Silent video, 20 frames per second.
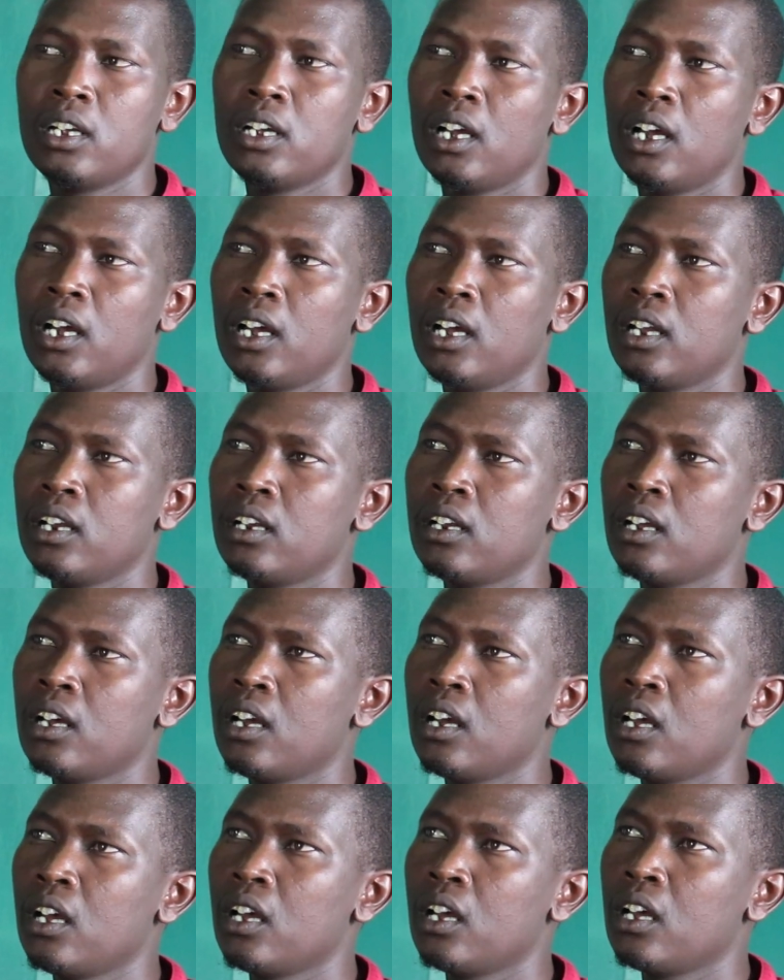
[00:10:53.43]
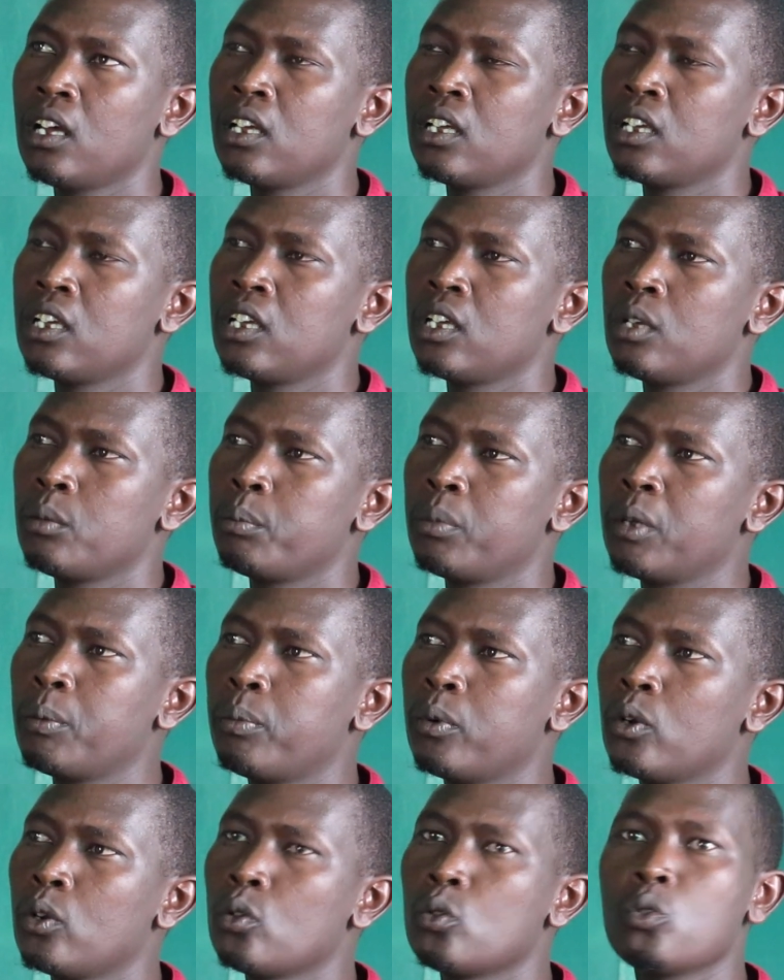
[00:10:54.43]
and
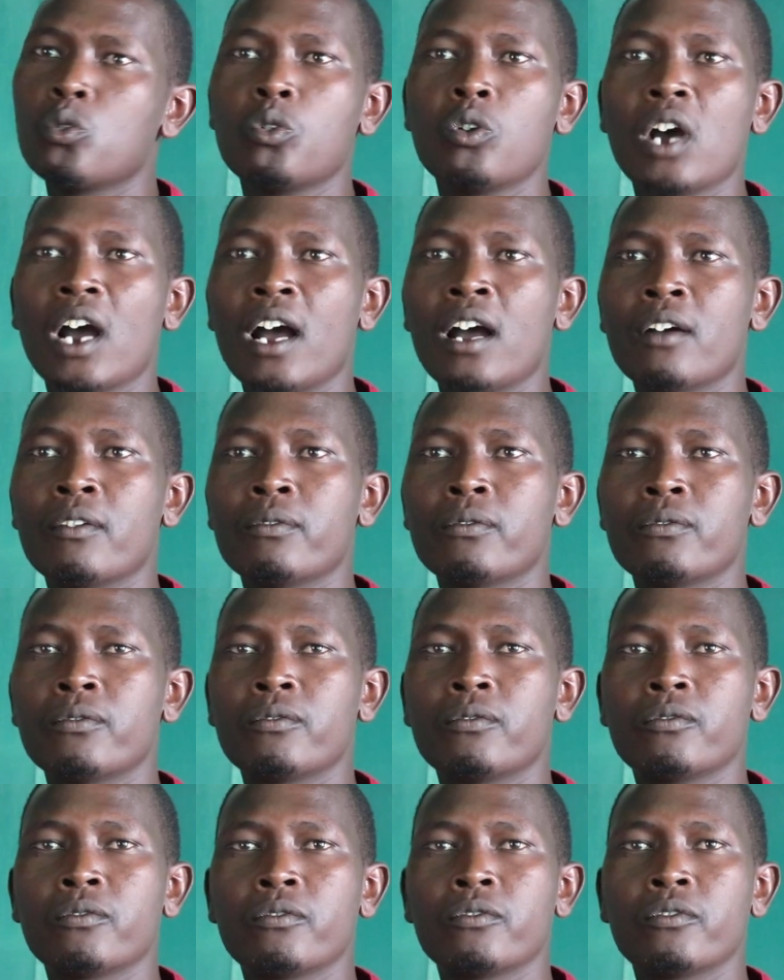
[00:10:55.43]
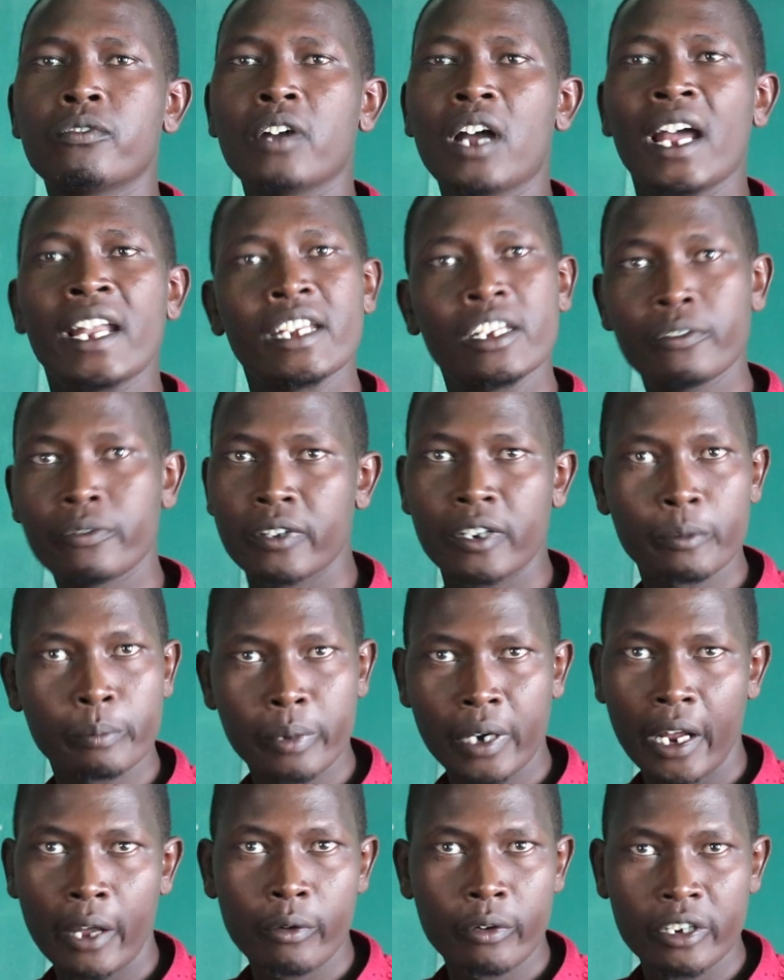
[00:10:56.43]
people who have a different
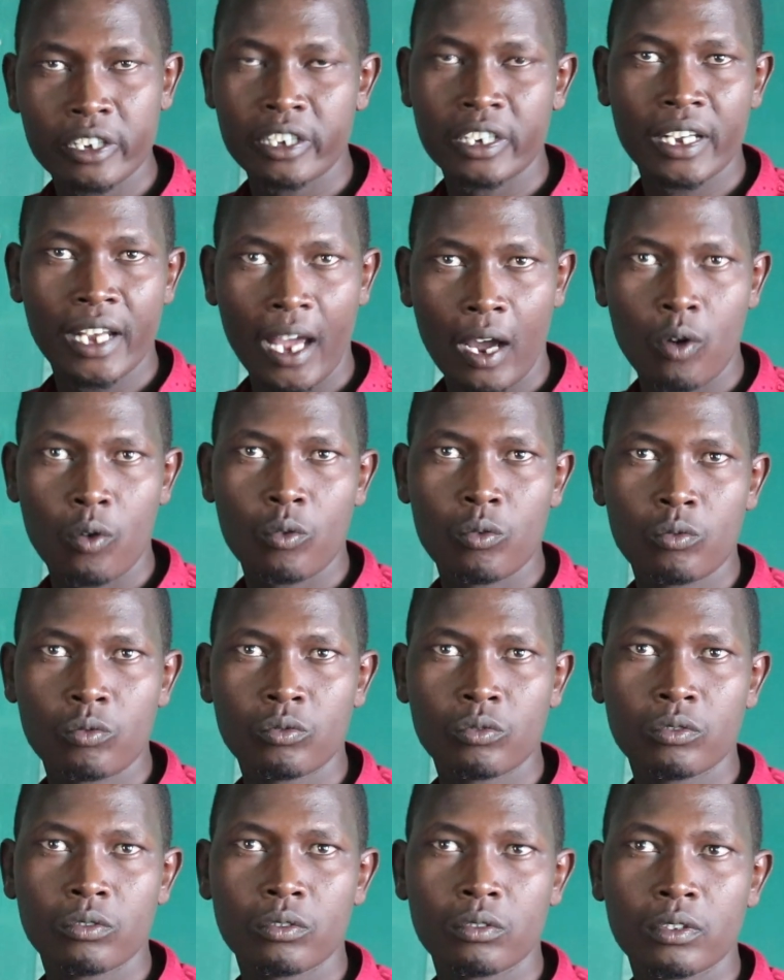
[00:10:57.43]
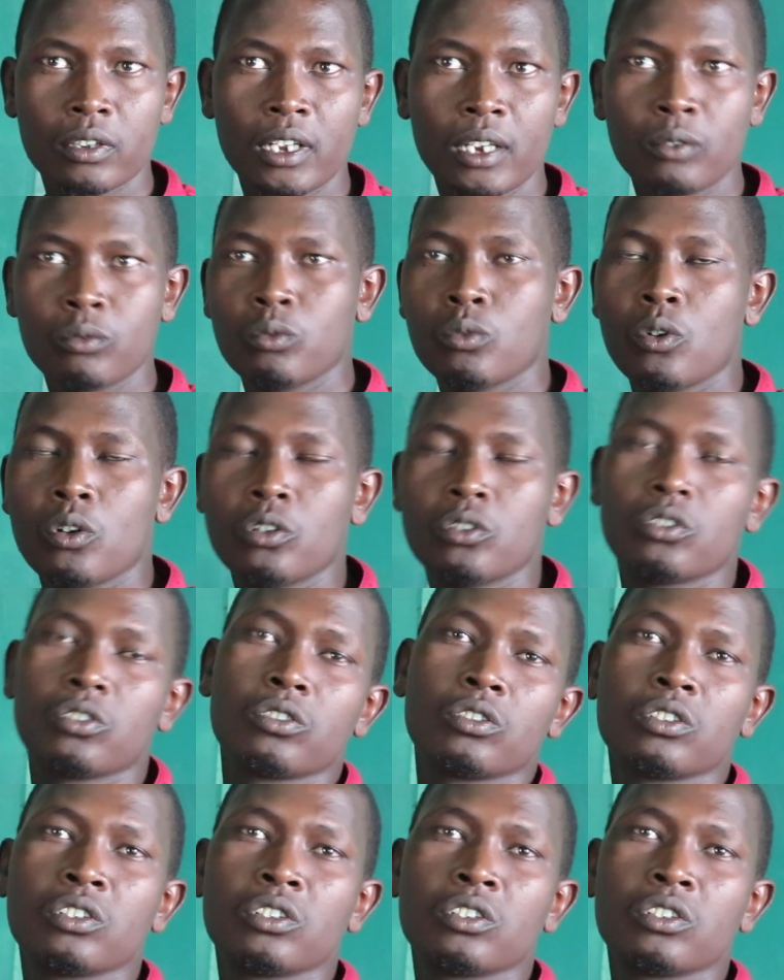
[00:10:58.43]
priority now than what